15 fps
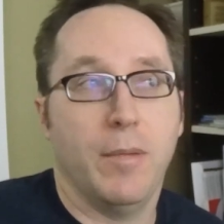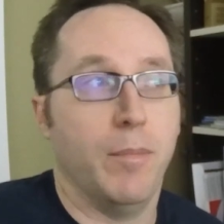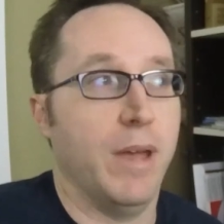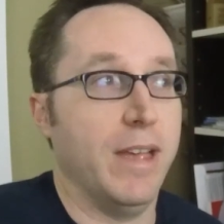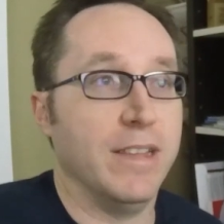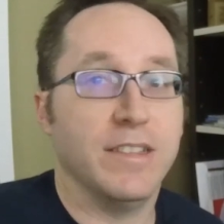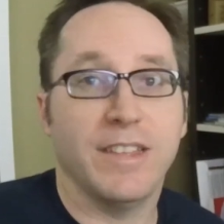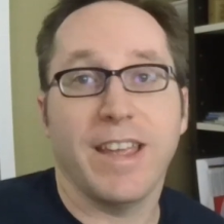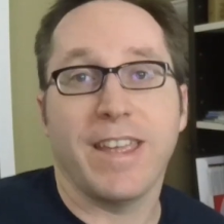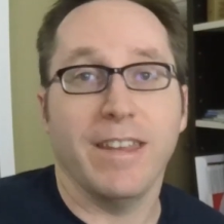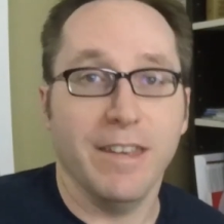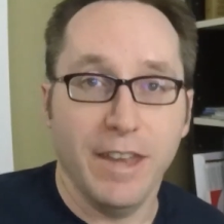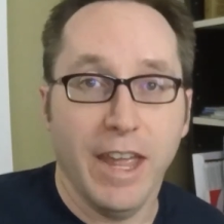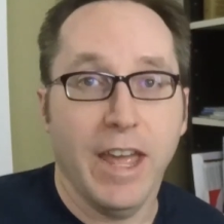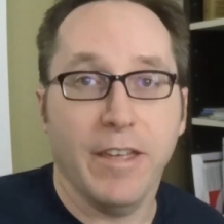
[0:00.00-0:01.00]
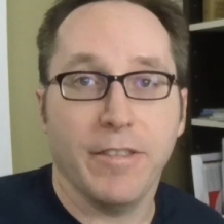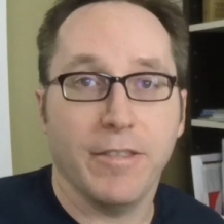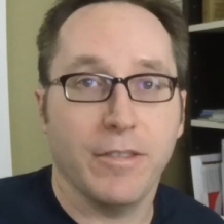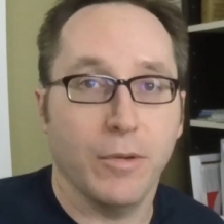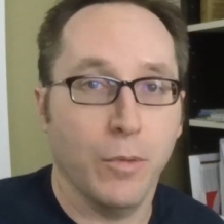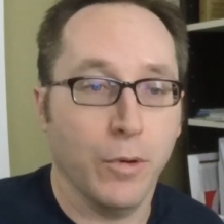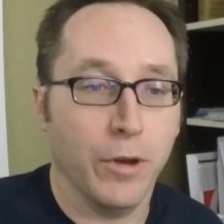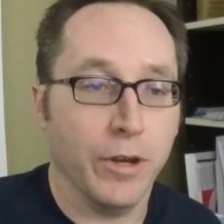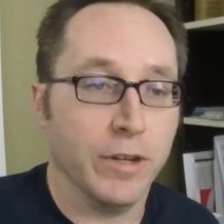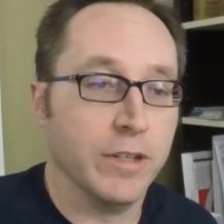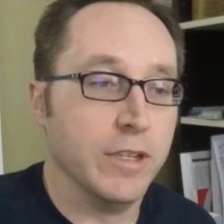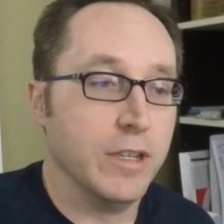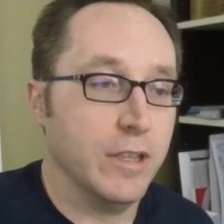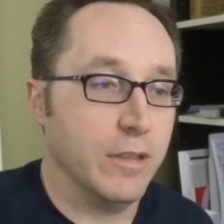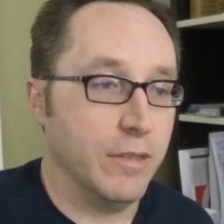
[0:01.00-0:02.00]
my second death, or
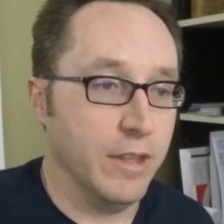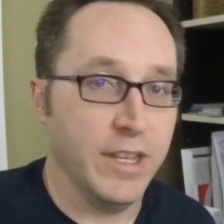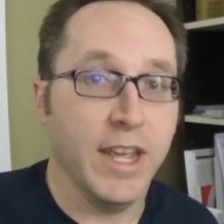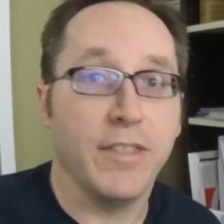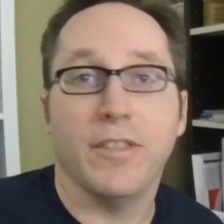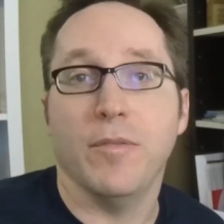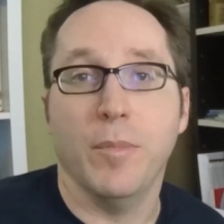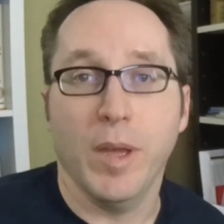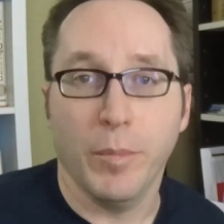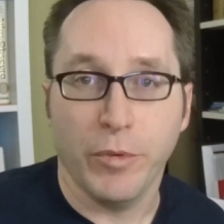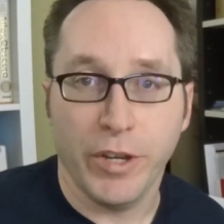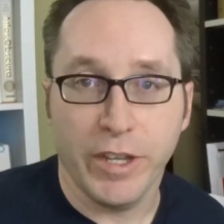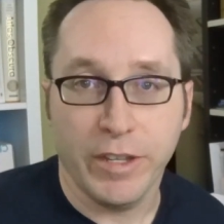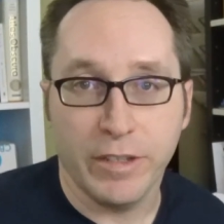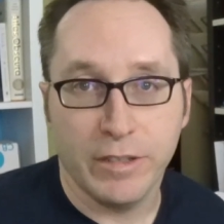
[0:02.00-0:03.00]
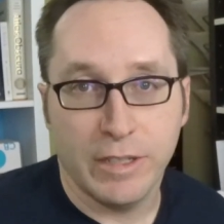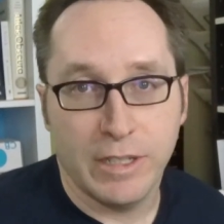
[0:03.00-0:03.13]
the death of memory.